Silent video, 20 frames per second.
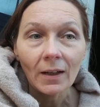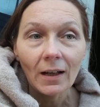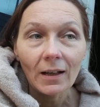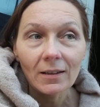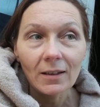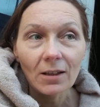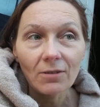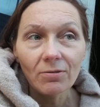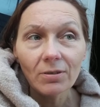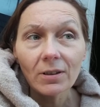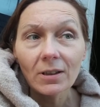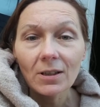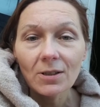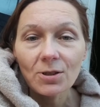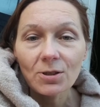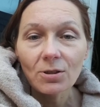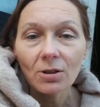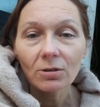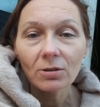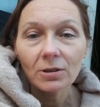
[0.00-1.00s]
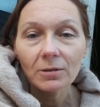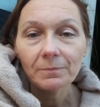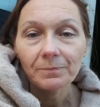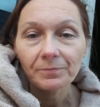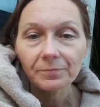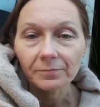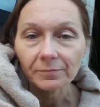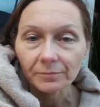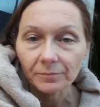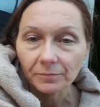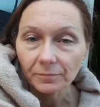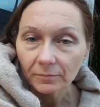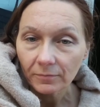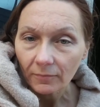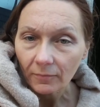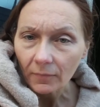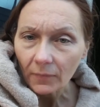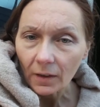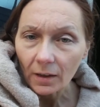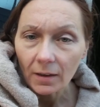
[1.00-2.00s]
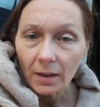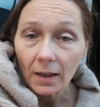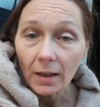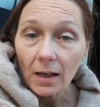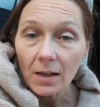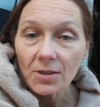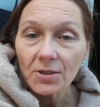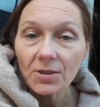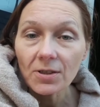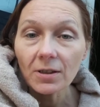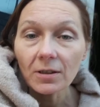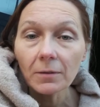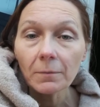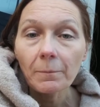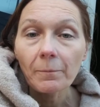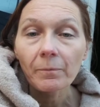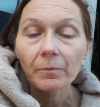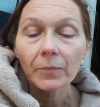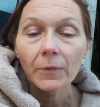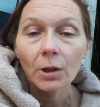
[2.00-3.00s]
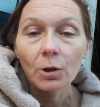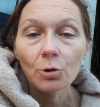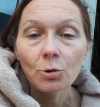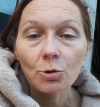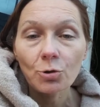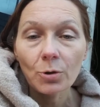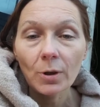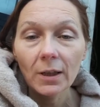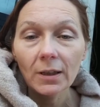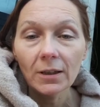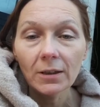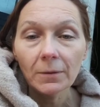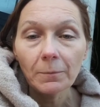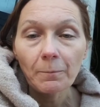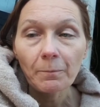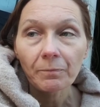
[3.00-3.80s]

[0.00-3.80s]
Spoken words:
and I think it's taught like I see usually